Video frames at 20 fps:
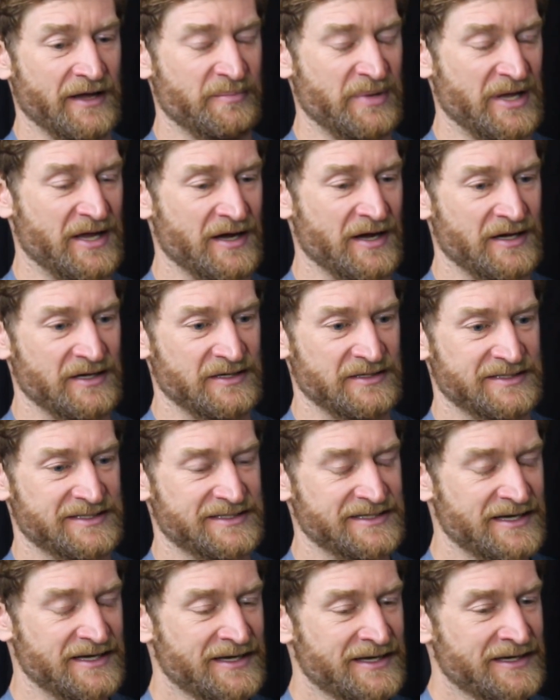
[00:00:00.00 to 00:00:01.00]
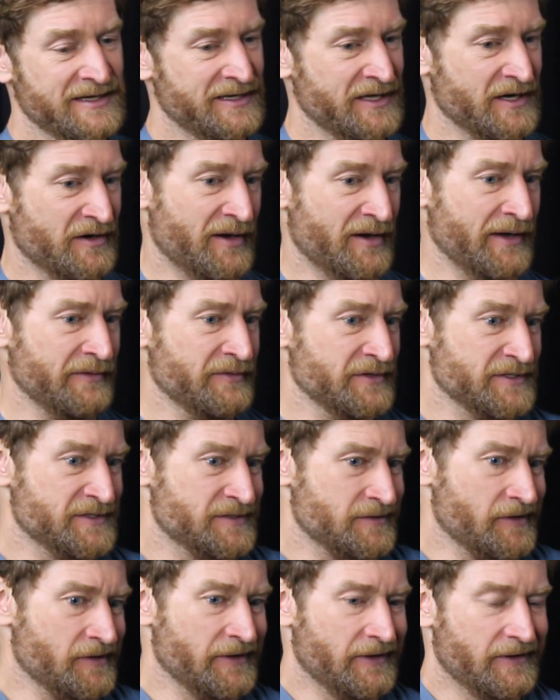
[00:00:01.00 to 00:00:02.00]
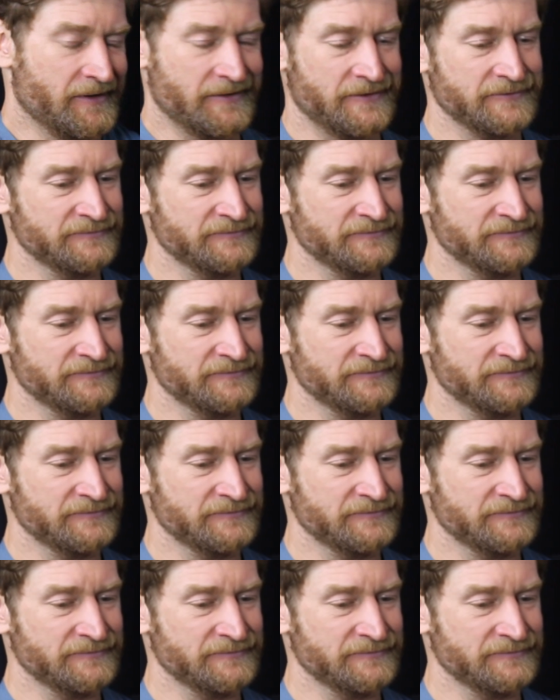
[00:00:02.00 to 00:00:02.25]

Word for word: because, you know, I was like,